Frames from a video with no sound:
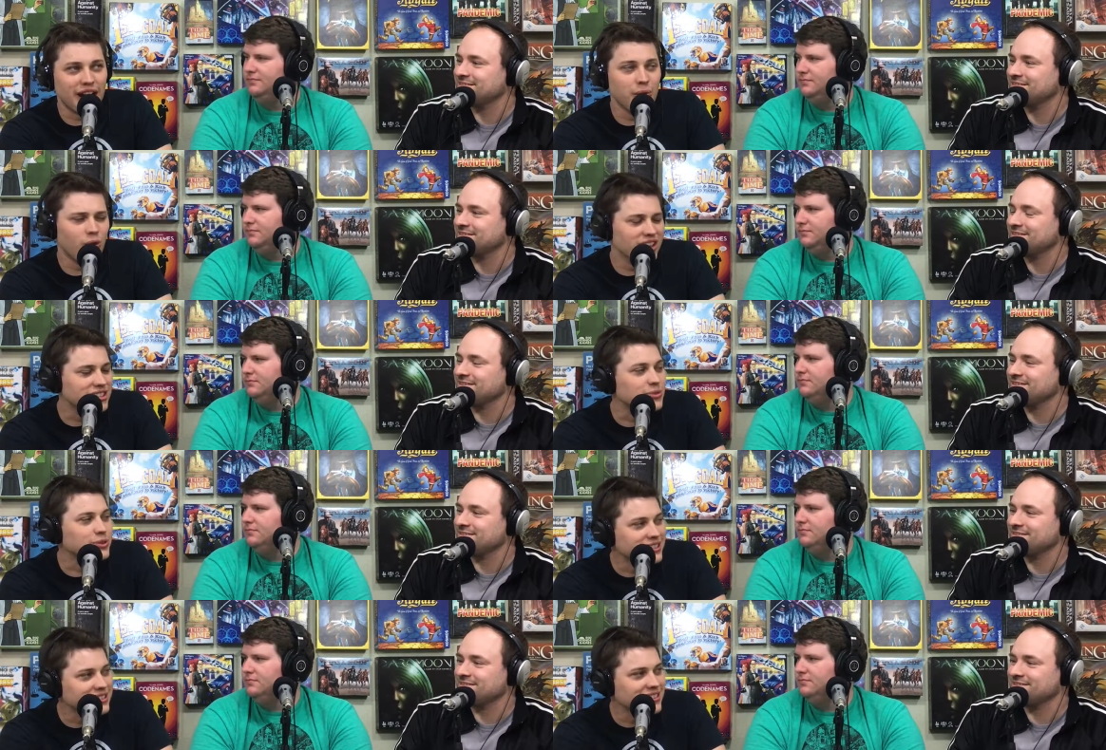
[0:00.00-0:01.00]
Speaker 1: I watched it
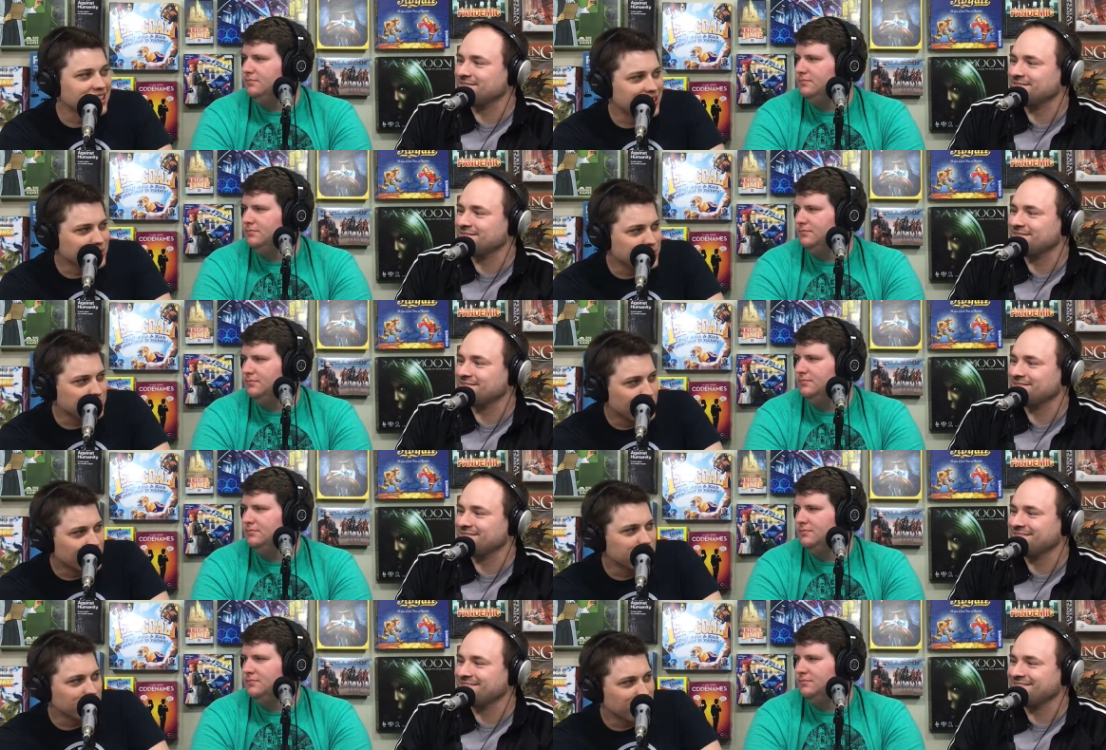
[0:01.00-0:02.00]
recently, and it was
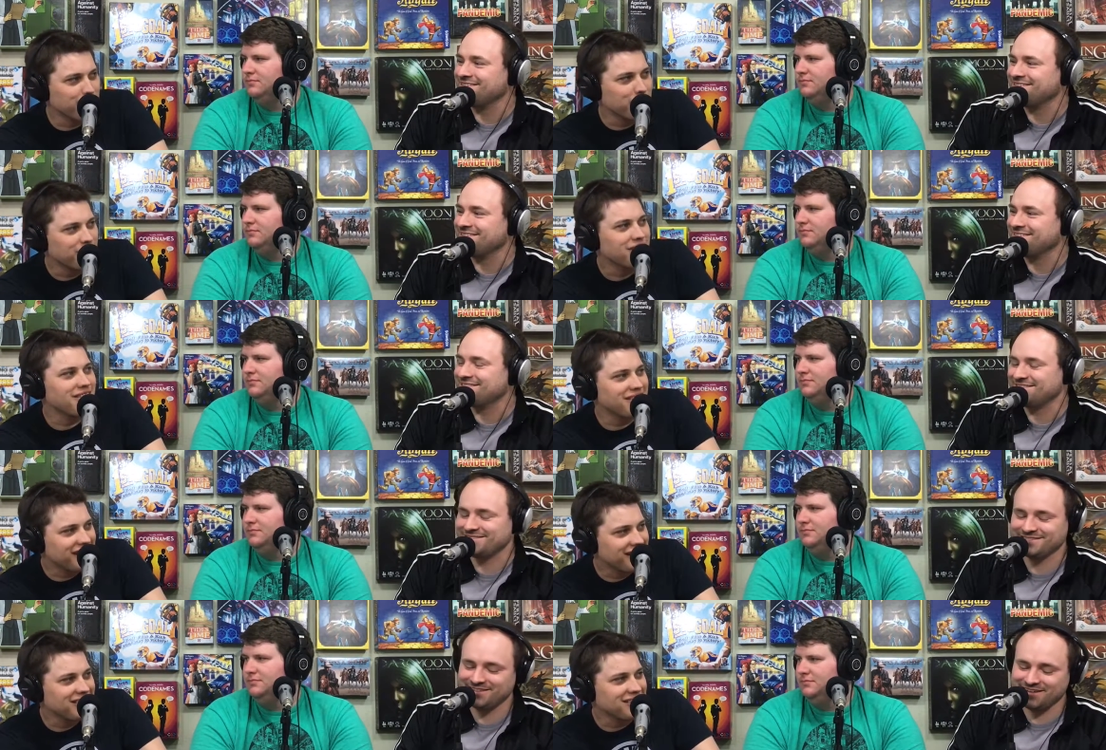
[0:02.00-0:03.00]
more enjoyable
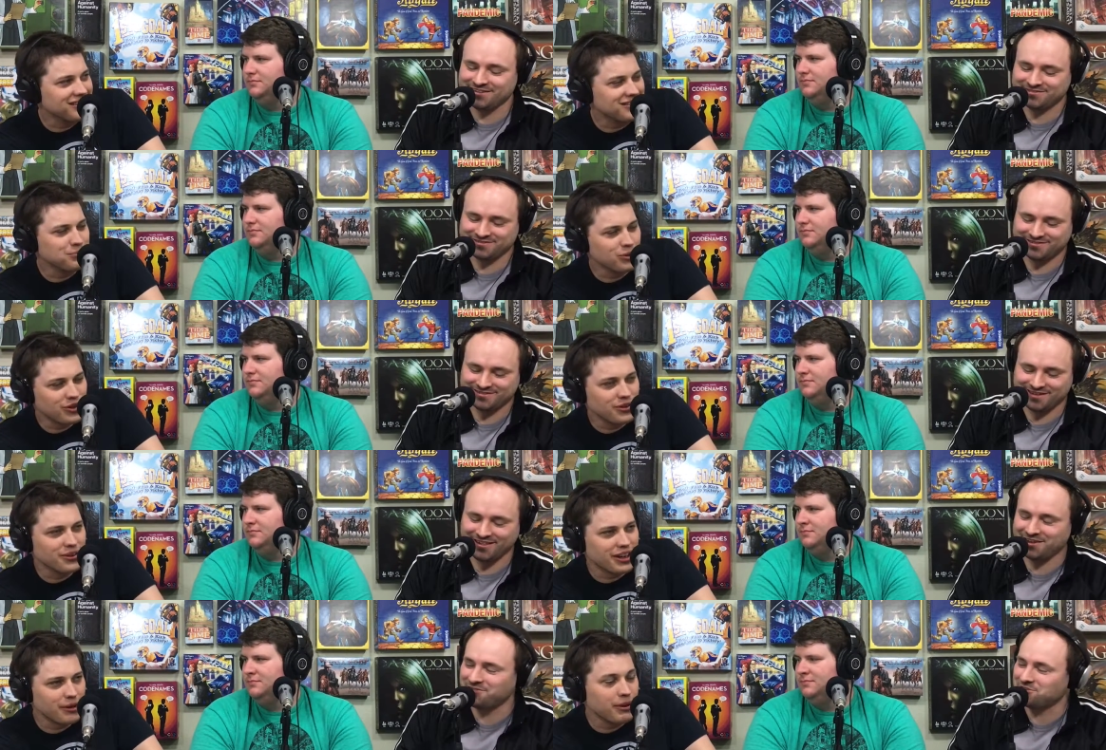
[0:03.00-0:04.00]
than no. this movie.
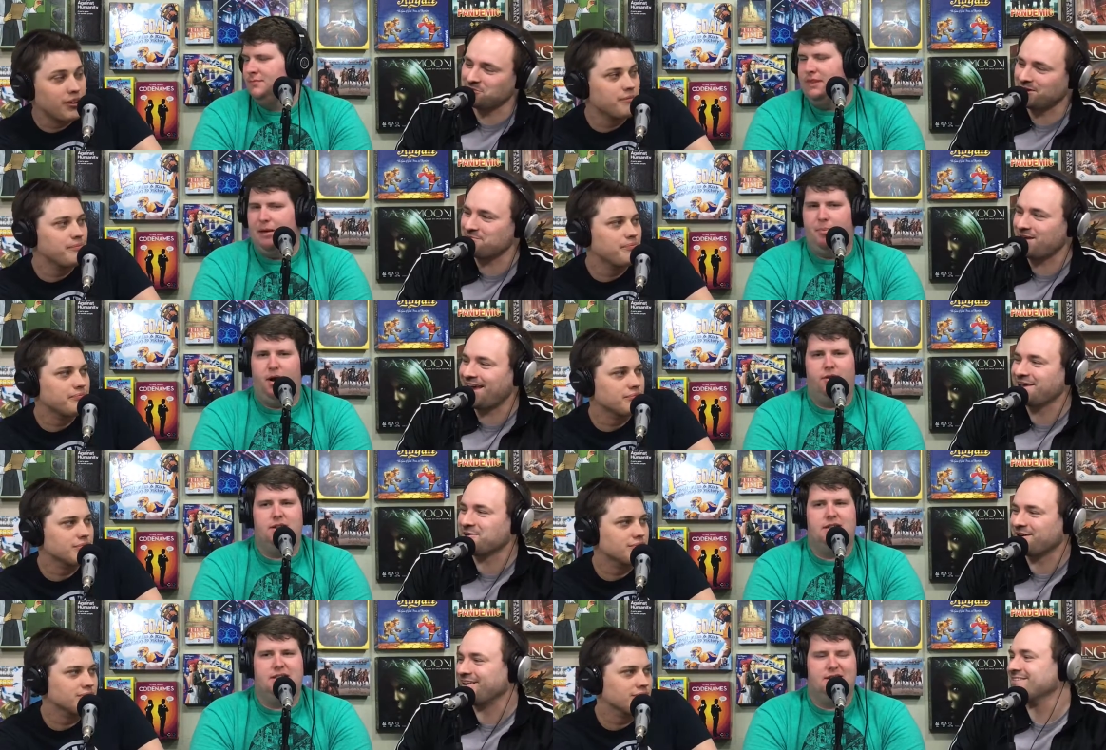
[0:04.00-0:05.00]
I think you've just out. become. The pod
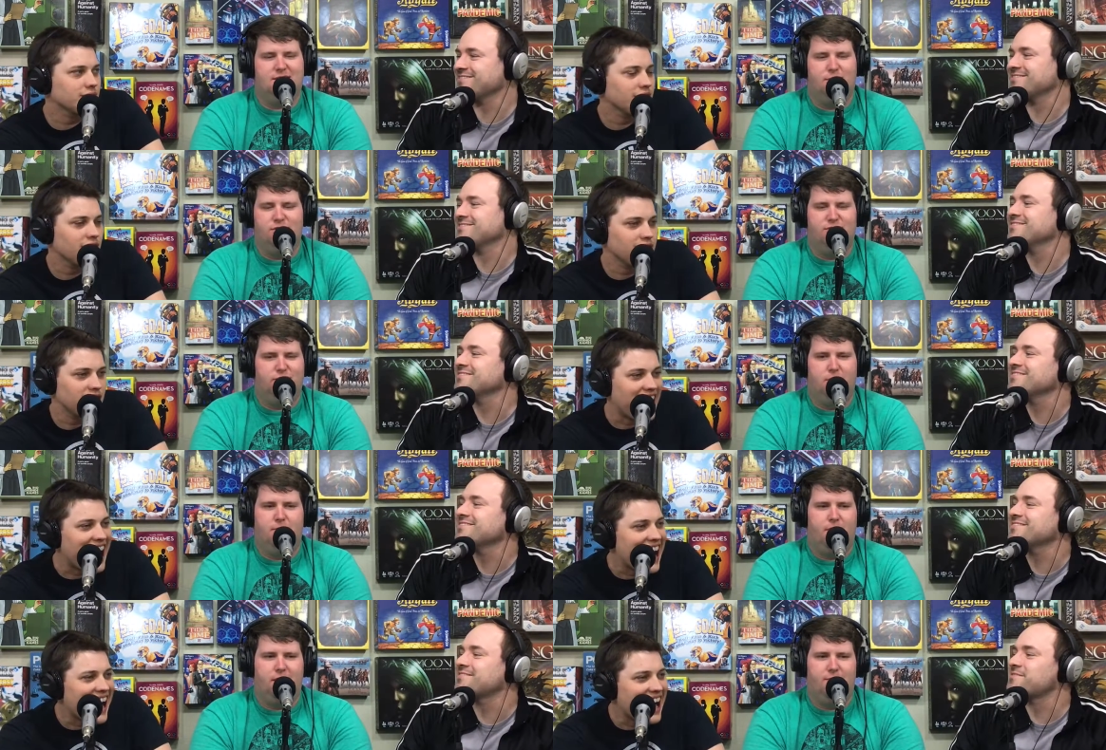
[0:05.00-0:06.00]
racing scene is the
Speaker 2: most
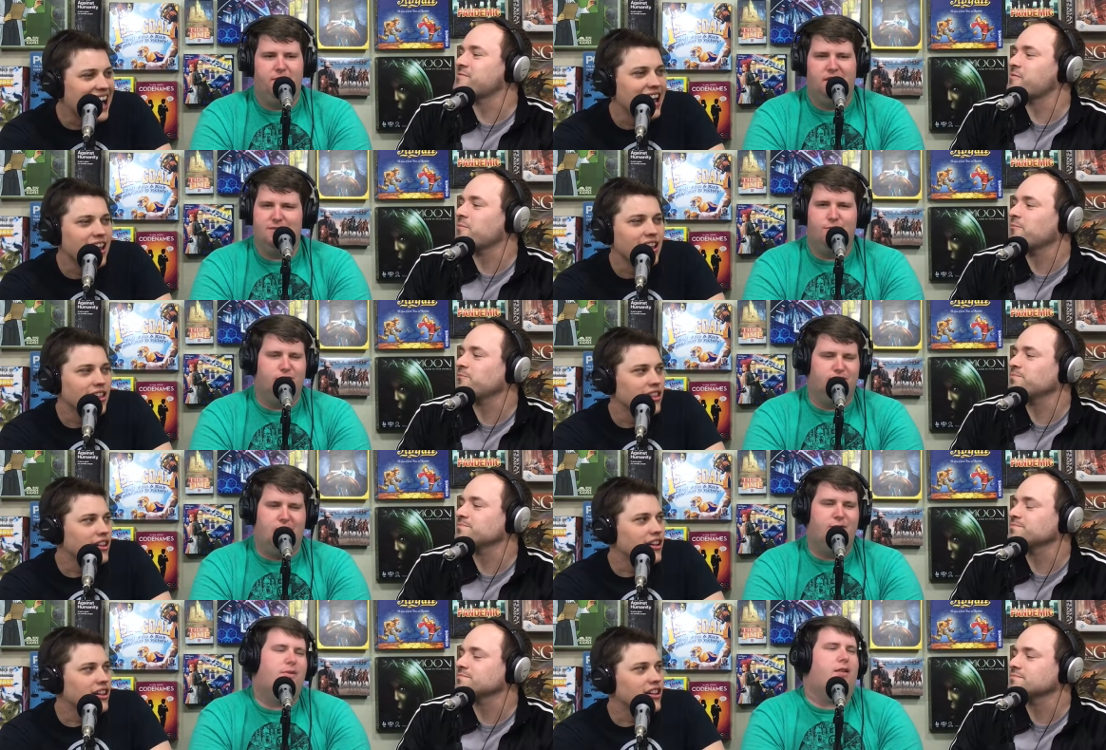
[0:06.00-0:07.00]
enjoyable part of that movie. And it's more
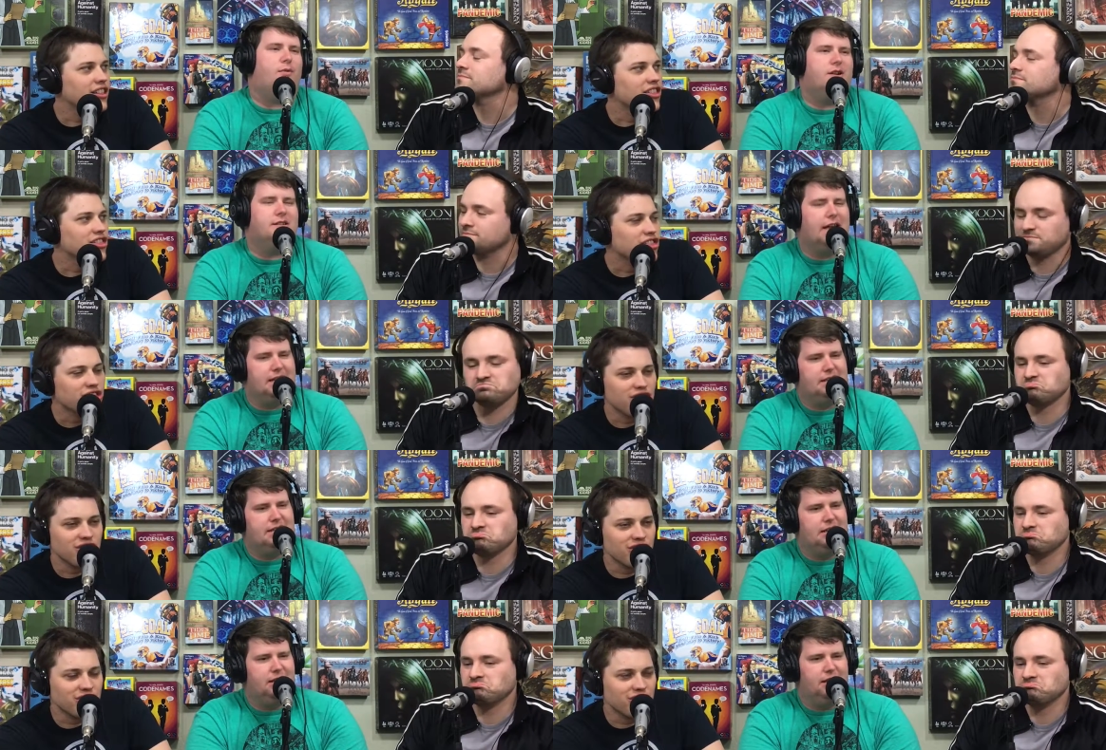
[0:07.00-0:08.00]
enjoyable. I would rather watch that
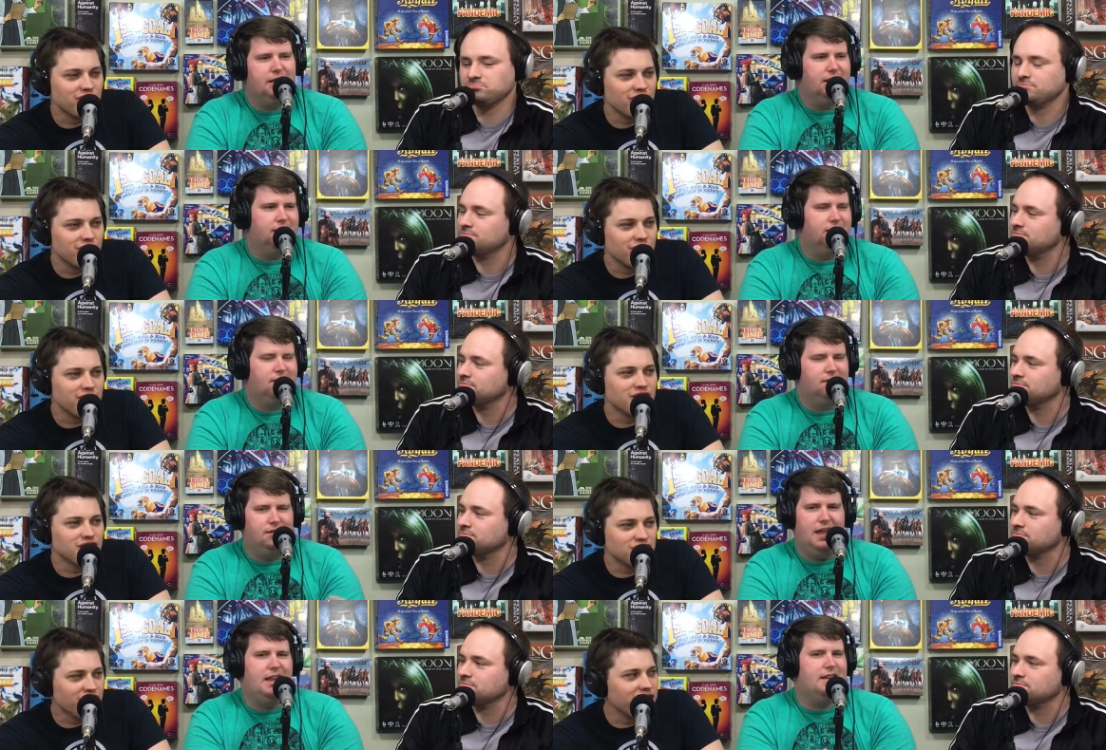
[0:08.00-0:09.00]
scene than
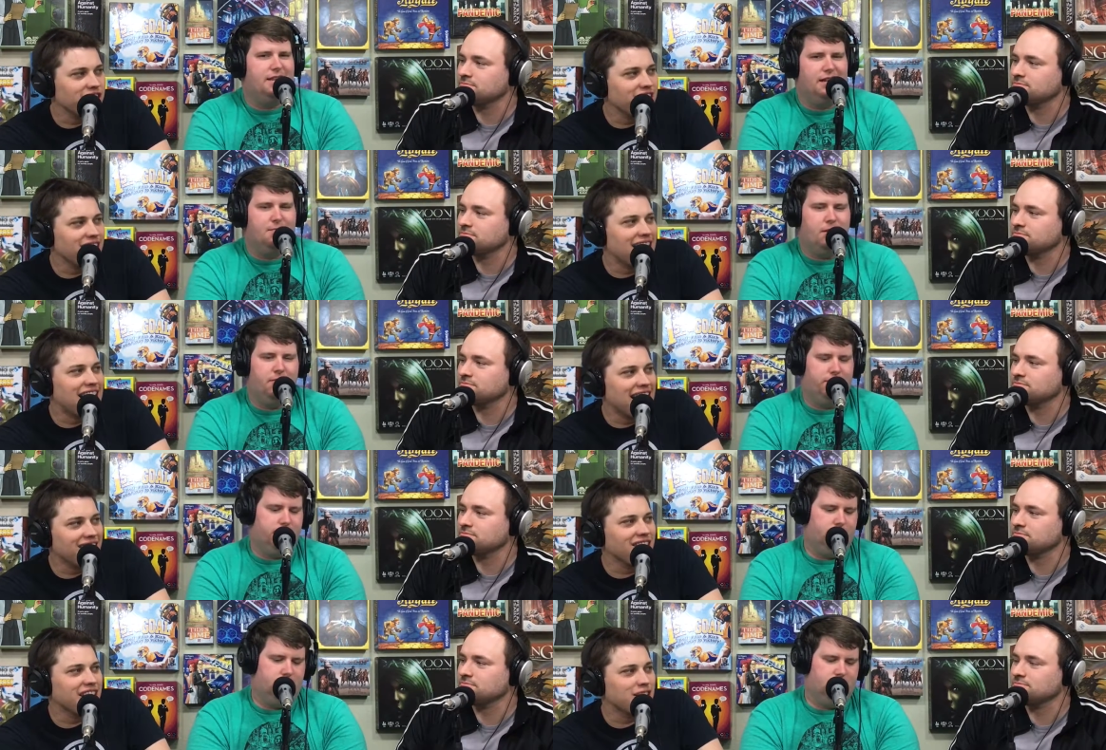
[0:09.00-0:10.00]
there's anything about.
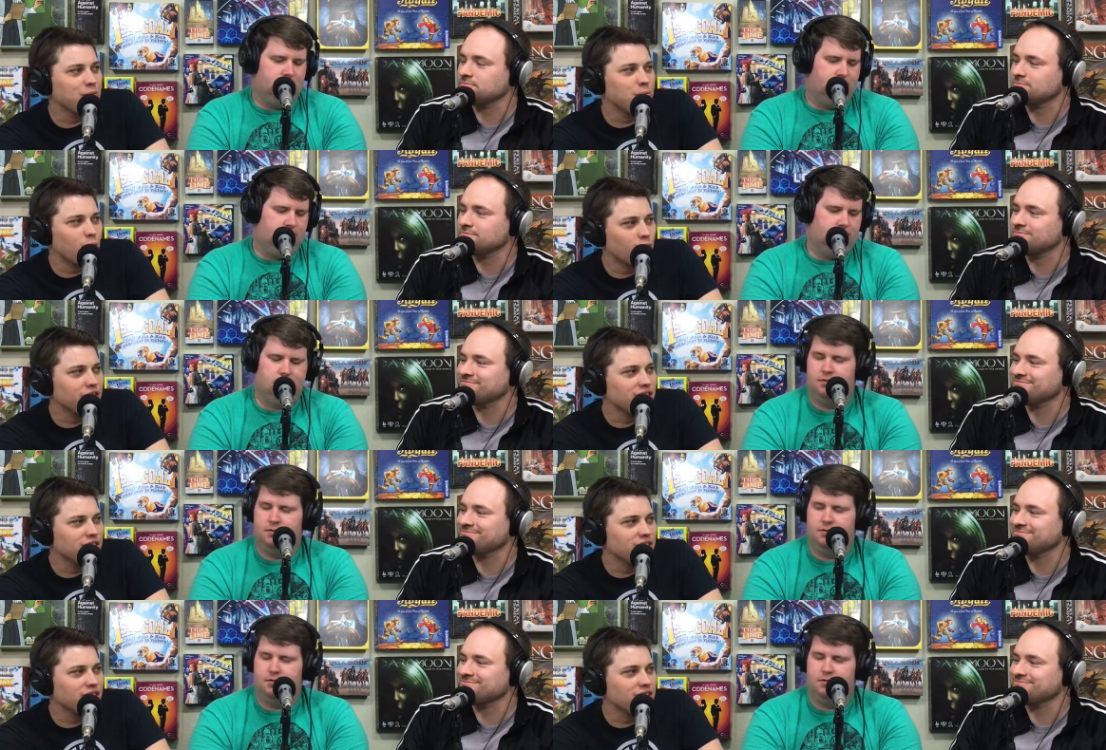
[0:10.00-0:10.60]
I like movie.
Speaker 1: more